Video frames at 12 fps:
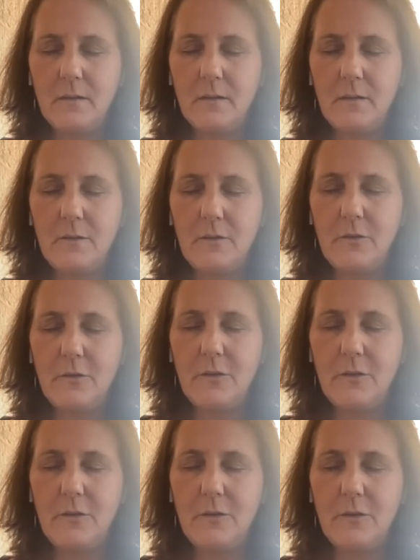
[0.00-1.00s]
And you
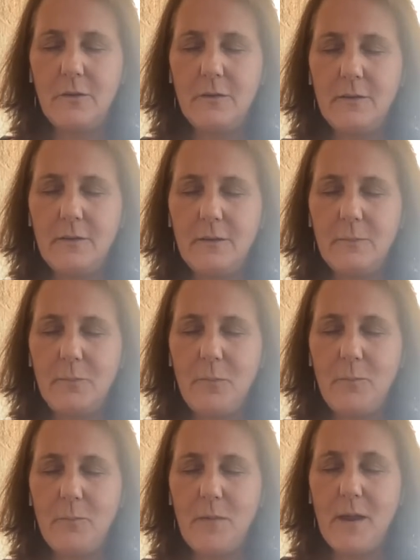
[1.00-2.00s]
can notice the
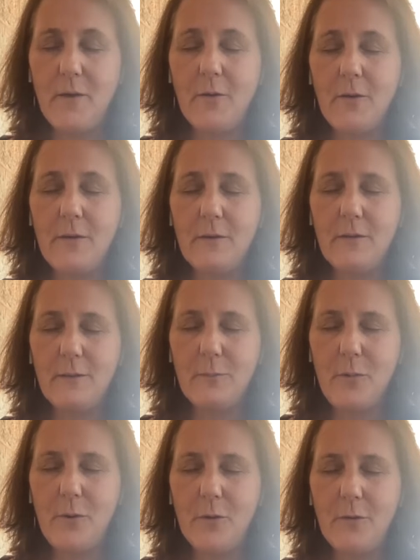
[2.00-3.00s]
areas, the
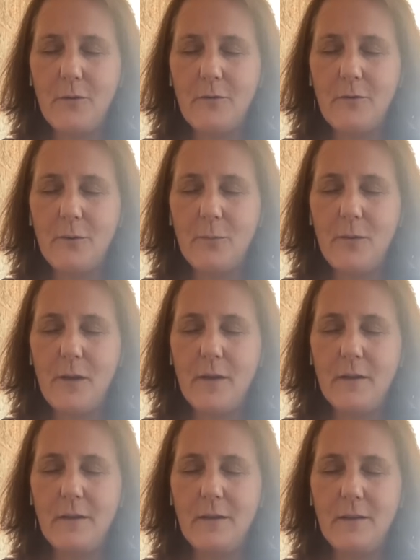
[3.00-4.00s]
parts of your
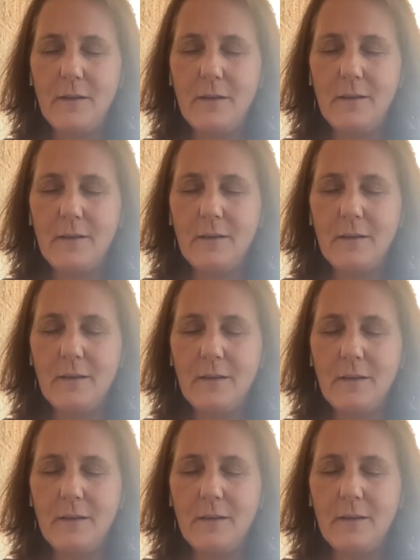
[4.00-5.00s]
body that
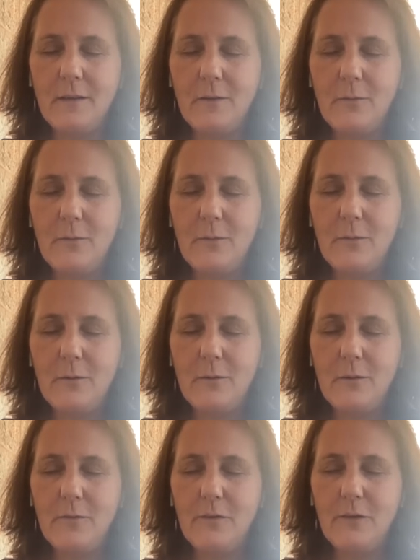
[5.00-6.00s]

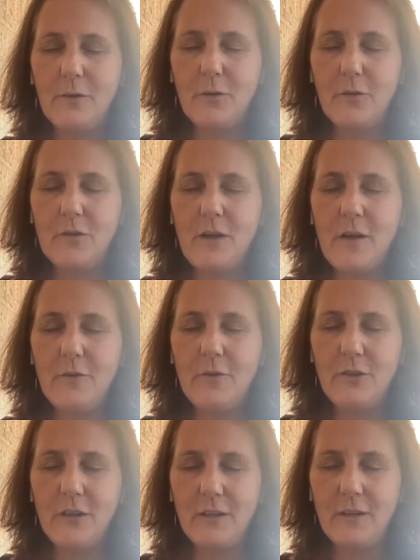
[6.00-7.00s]
you feel are
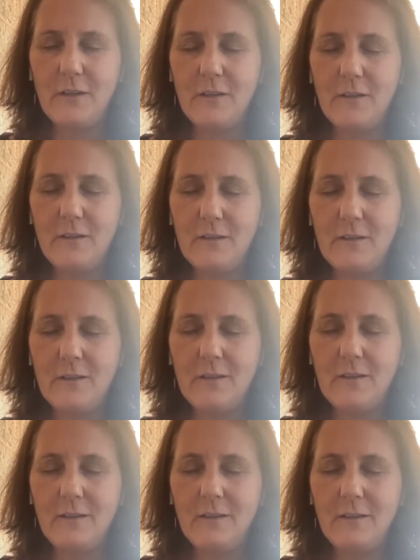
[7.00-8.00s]
touching,
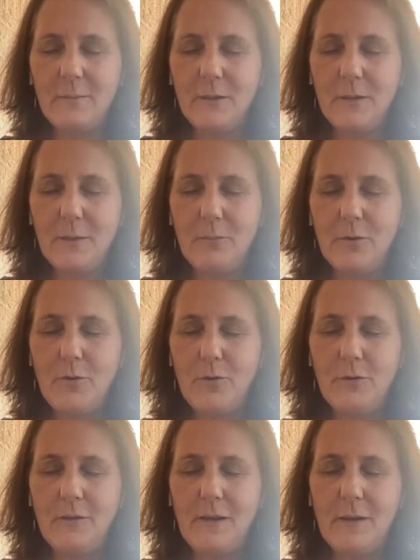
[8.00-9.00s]
being
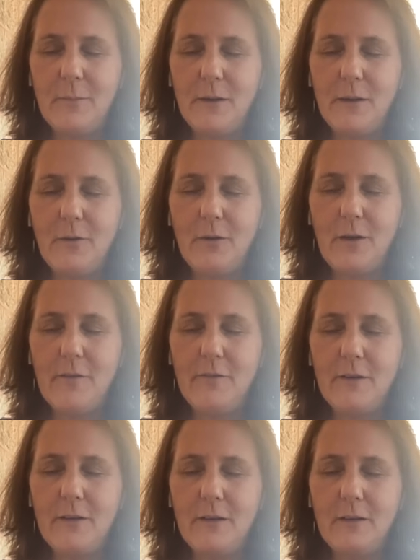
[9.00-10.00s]
pulled down by
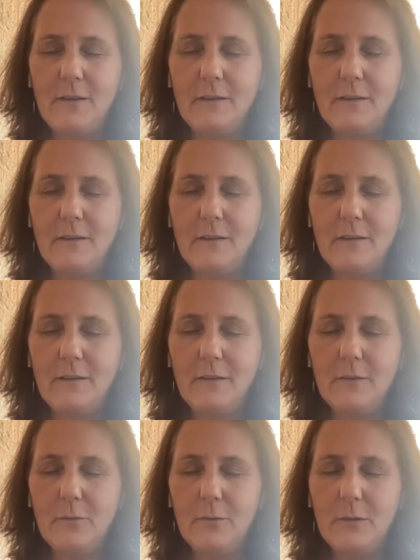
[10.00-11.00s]
gravity.
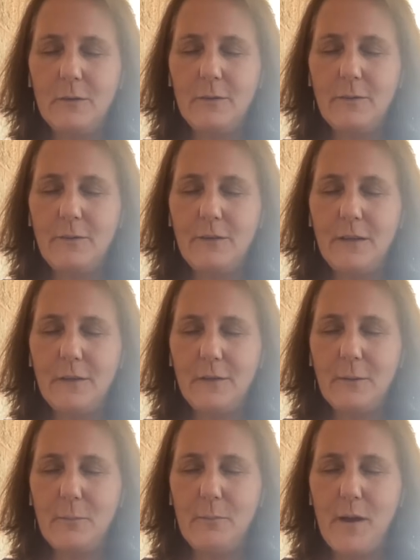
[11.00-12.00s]
So really feel
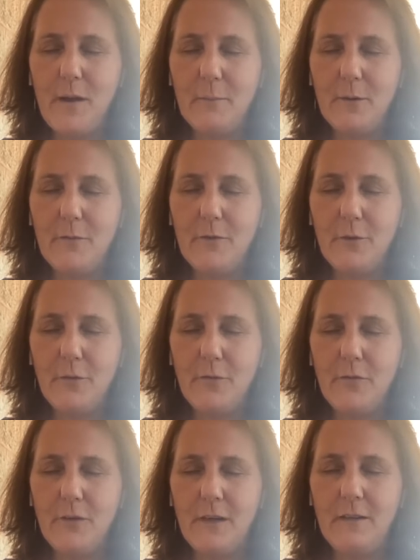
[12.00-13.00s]
the bottom of your
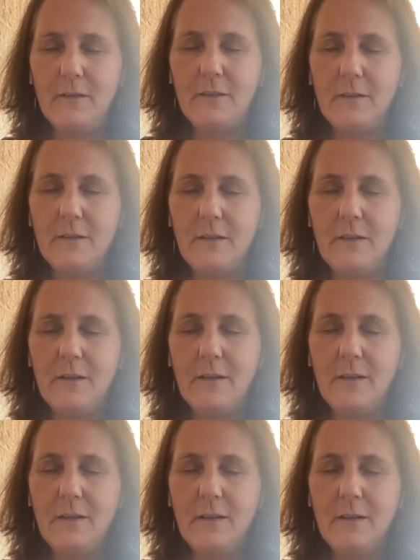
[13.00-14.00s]
feet.
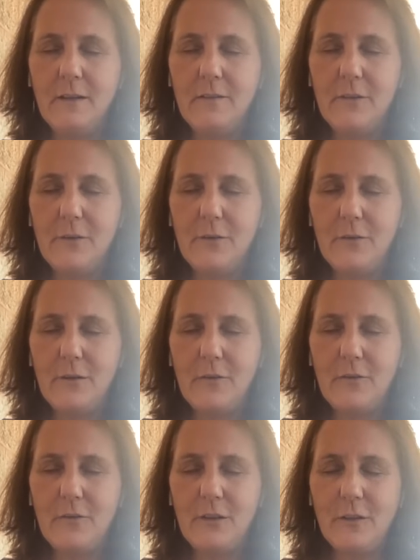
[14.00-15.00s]
If they're
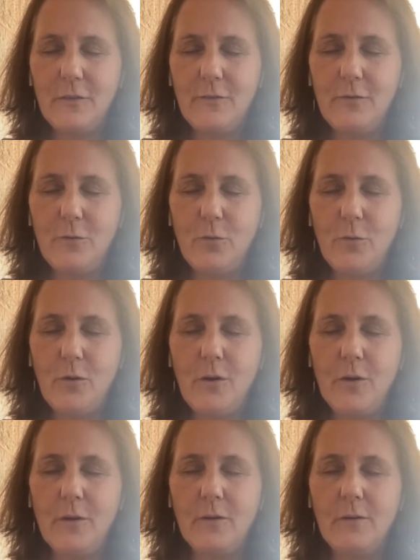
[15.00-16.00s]
touching the
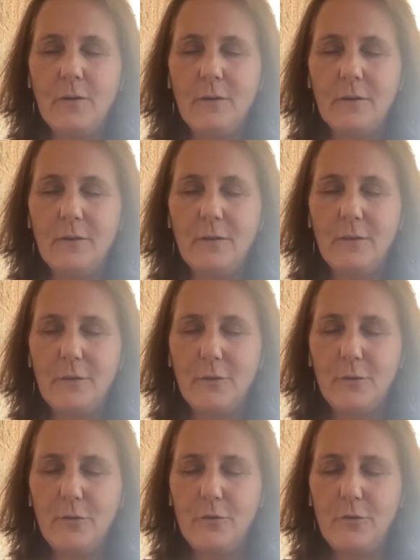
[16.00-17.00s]
floor,
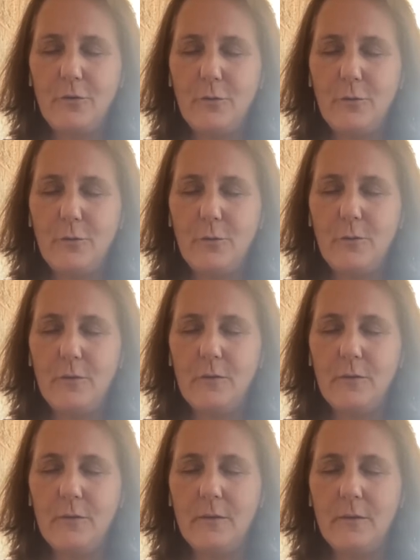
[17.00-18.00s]
your
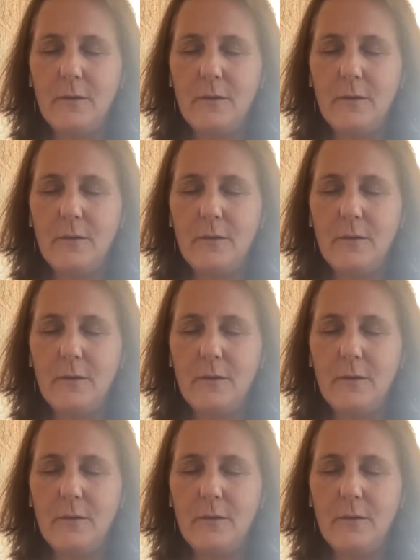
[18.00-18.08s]
shoes.